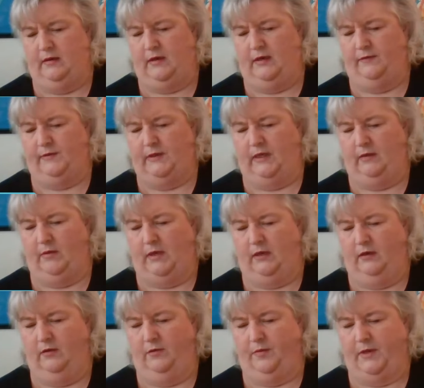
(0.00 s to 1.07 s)
I'm going to have to get my
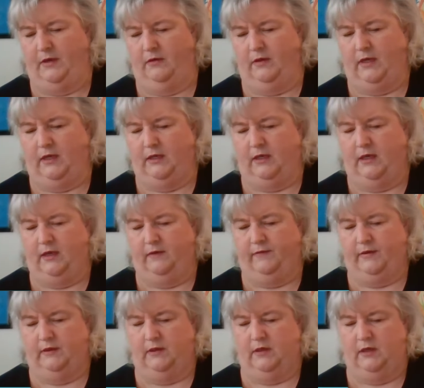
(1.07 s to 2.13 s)
loop out and have
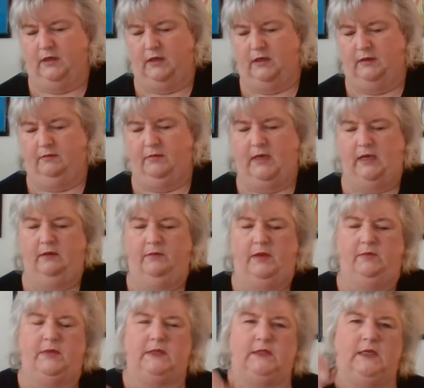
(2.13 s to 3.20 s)
a look. It might
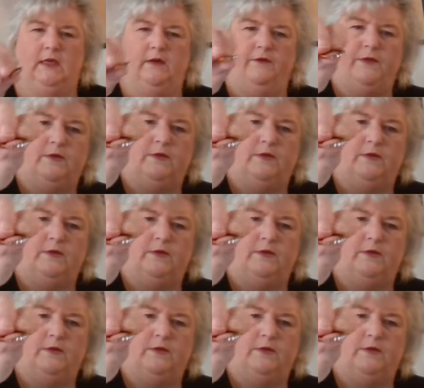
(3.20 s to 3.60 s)
be missing a